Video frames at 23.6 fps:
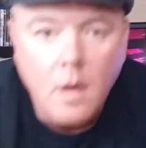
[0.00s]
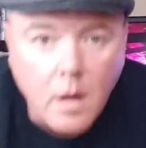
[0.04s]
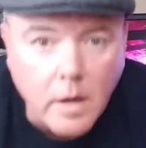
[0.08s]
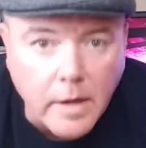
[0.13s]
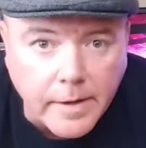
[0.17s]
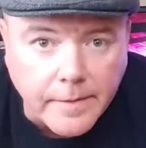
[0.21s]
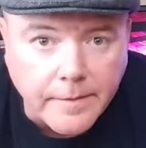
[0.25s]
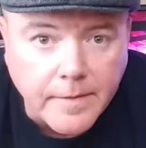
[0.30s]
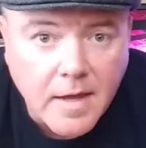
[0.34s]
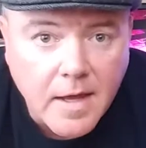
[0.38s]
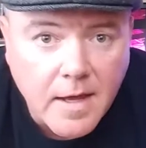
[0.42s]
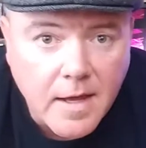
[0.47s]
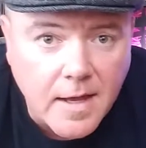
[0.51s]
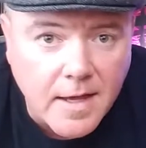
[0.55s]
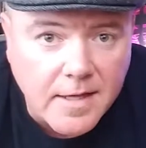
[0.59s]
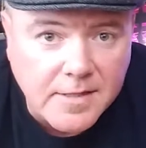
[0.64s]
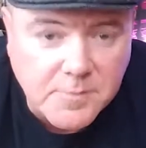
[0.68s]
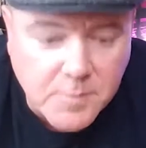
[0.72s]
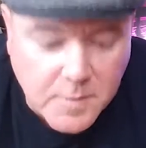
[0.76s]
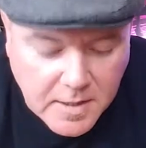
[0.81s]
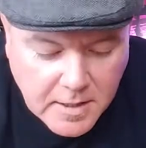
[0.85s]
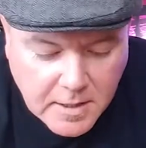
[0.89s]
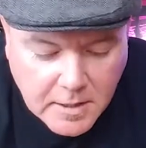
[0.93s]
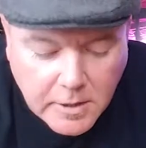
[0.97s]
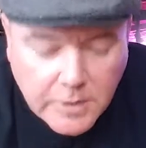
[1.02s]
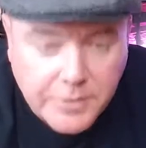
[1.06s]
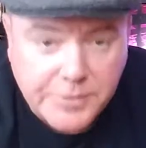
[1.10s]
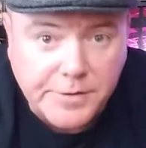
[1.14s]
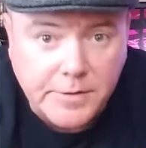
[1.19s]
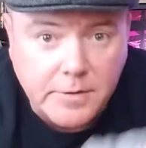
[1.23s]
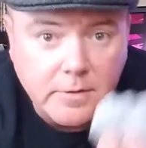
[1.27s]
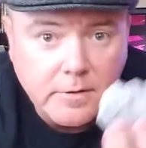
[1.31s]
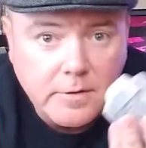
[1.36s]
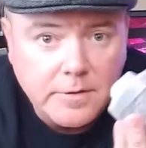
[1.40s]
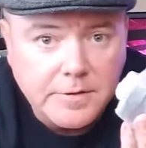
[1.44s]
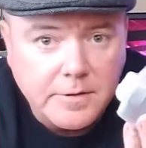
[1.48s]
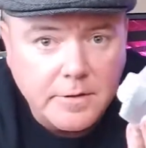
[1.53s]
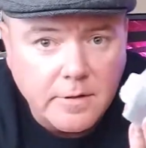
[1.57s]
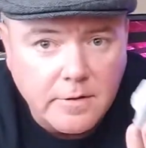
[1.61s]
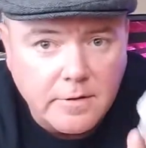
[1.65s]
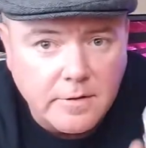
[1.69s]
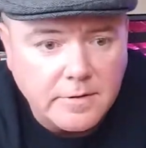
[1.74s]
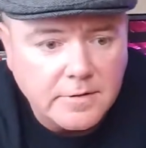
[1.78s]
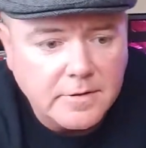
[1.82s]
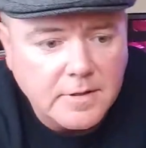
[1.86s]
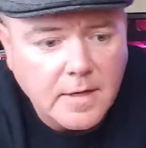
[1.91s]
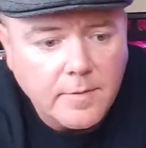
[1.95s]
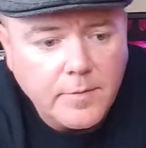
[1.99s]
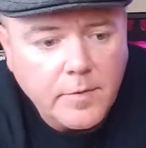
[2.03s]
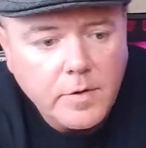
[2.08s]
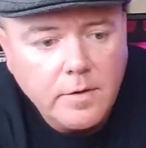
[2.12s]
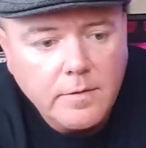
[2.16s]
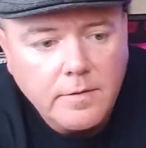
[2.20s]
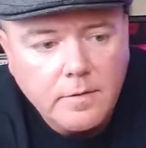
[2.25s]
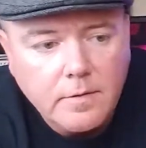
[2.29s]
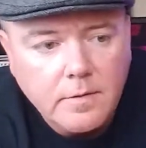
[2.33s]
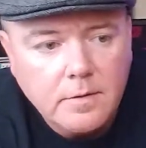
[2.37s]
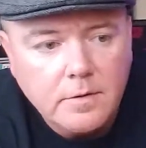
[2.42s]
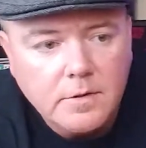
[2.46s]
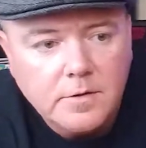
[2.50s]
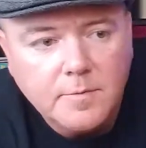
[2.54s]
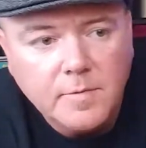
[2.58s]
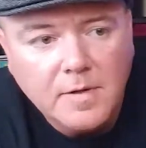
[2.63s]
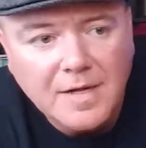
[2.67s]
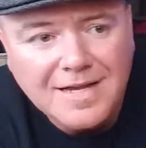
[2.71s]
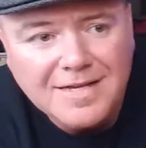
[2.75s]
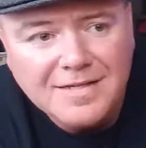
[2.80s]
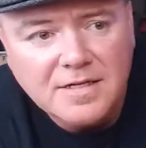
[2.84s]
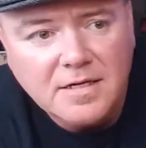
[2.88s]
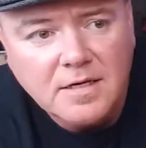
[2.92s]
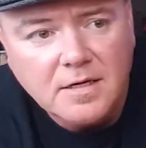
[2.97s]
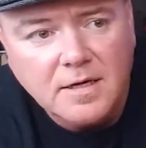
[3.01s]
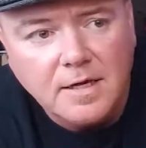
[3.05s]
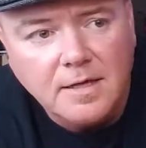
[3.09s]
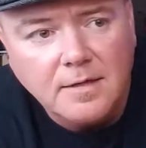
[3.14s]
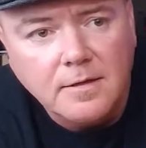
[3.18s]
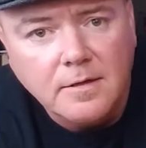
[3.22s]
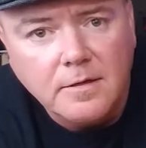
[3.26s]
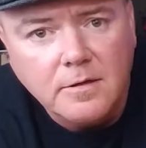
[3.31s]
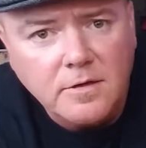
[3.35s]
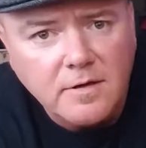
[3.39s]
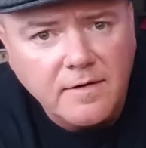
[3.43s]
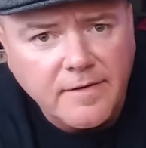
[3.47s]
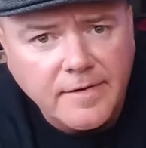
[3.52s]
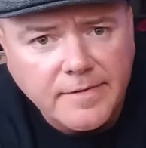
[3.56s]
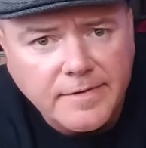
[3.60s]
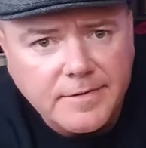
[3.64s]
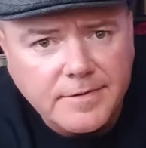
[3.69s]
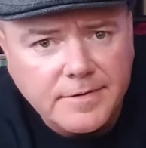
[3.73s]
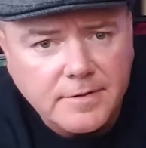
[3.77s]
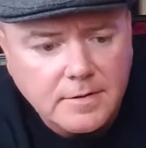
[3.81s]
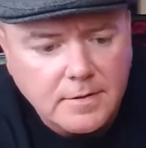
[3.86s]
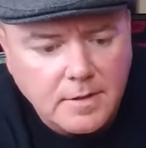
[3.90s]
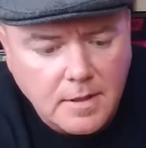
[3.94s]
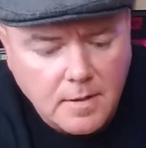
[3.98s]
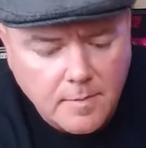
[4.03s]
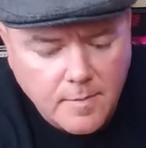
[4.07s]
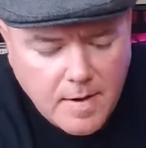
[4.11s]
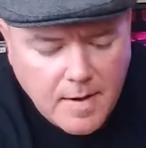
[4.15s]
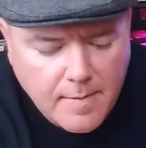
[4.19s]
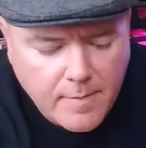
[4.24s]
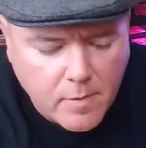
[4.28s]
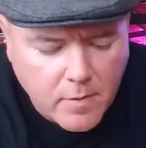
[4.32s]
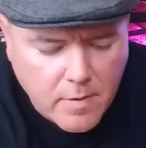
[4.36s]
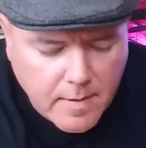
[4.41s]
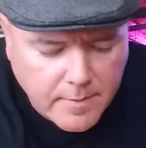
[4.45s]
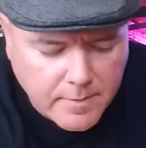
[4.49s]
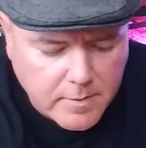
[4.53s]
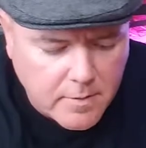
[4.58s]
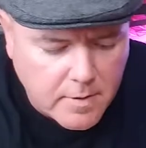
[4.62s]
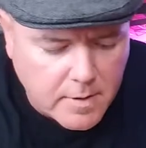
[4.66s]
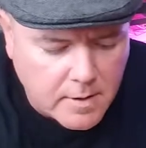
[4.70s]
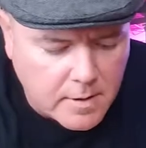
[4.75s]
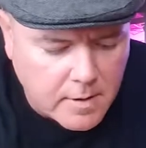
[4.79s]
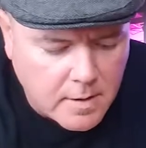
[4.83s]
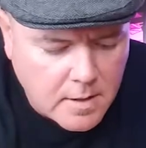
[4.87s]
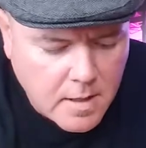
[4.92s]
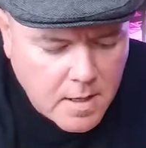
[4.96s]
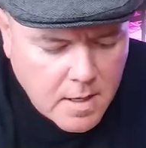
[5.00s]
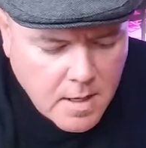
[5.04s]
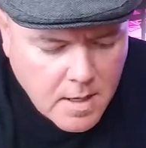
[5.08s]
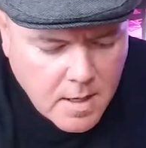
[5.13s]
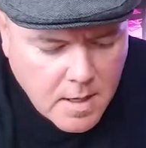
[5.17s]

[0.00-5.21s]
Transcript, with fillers: All right, as we get closer, here's another example. There's plastic, and then you got this uh, paper wrapped around it.